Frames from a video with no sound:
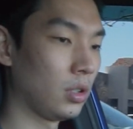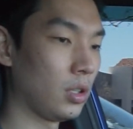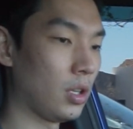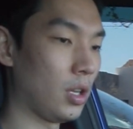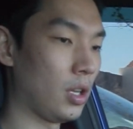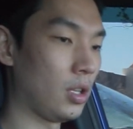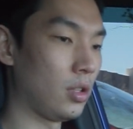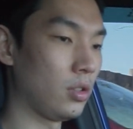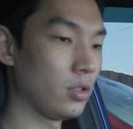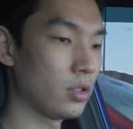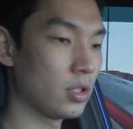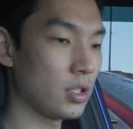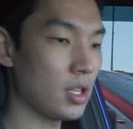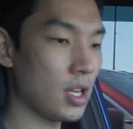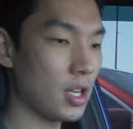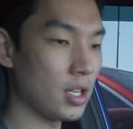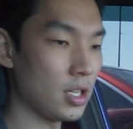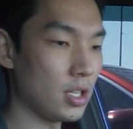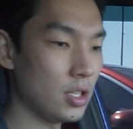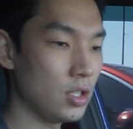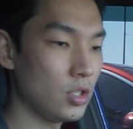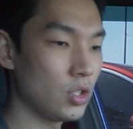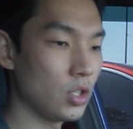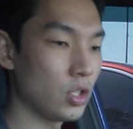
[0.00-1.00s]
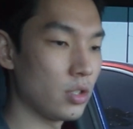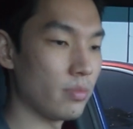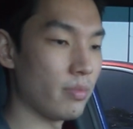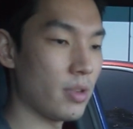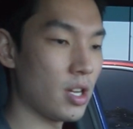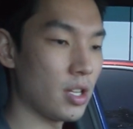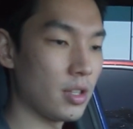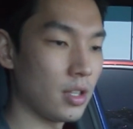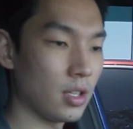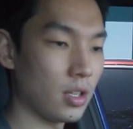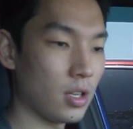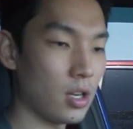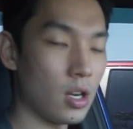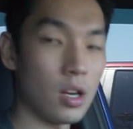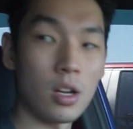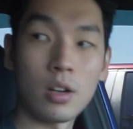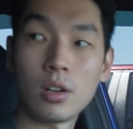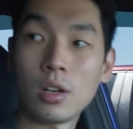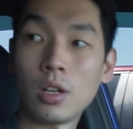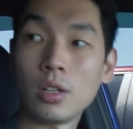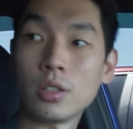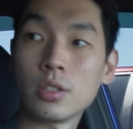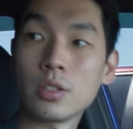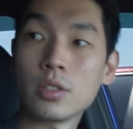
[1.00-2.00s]
It looks like he just bought the
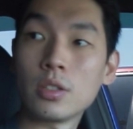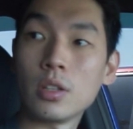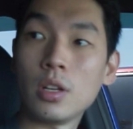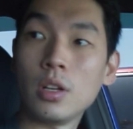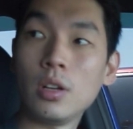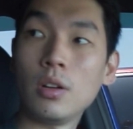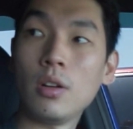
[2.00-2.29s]
car also.